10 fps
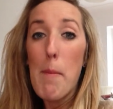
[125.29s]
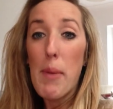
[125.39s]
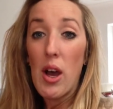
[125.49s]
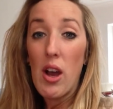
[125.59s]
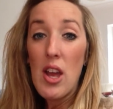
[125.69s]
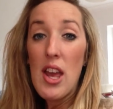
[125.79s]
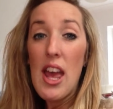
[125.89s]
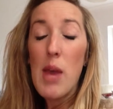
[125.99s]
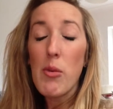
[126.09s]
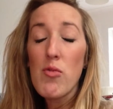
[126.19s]
but
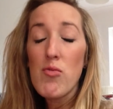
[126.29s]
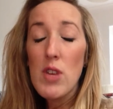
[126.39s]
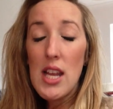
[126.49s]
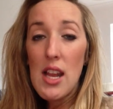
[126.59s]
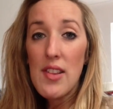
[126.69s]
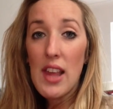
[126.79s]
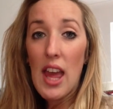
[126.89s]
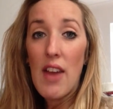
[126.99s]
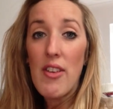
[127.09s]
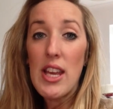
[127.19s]
it was really
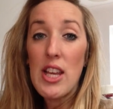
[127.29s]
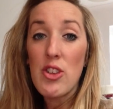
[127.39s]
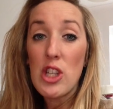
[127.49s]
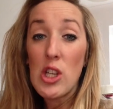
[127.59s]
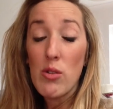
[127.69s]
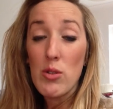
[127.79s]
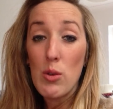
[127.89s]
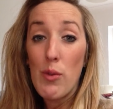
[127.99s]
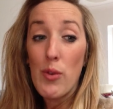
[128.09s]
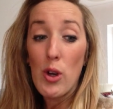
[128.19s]
scary and she looked
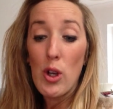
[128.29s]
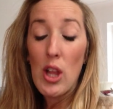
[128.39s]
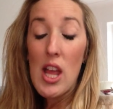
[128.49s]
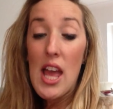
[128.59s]
awful.